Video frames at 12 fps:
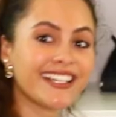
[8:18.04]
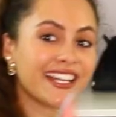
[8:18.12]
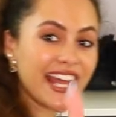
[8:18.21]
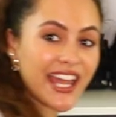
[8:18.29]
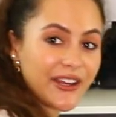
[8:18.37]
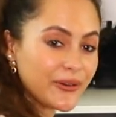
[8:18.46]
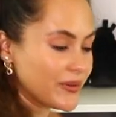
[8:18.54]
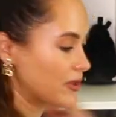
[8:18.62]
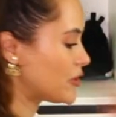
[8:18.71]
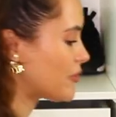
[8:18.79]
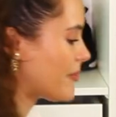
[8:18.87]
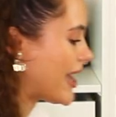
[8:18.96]
Now,
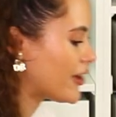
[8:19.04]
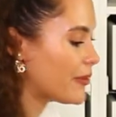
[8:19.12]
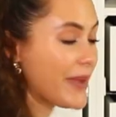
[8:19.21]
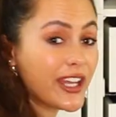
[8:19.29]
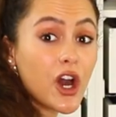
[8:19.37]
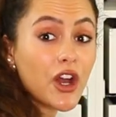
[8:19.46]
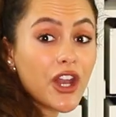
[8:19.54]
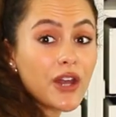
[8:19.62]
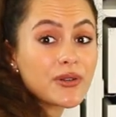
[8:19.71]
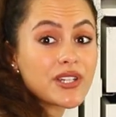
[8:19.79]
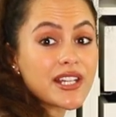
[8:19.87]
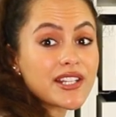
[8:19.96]
you may or may not
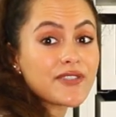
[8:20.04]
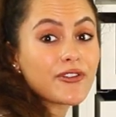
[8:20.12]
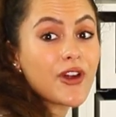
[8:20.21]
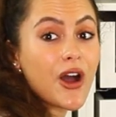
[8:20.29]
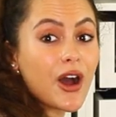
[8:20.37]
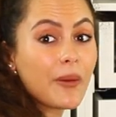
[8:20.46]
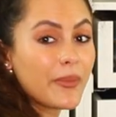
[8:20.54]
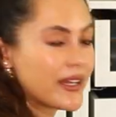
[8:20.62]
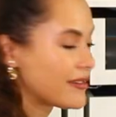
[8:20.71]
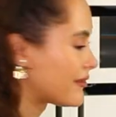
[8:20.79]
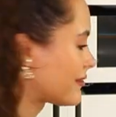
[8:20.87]
notice from